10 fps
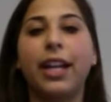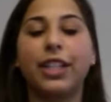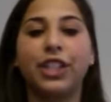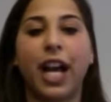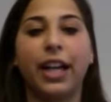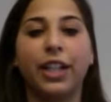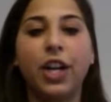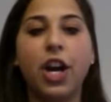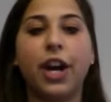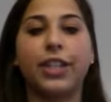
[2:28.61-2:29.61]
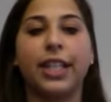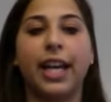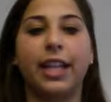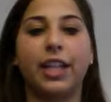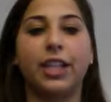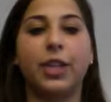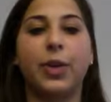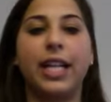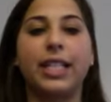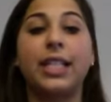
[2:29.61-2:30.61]
and a child are together so
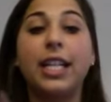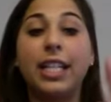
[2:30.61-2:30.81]
that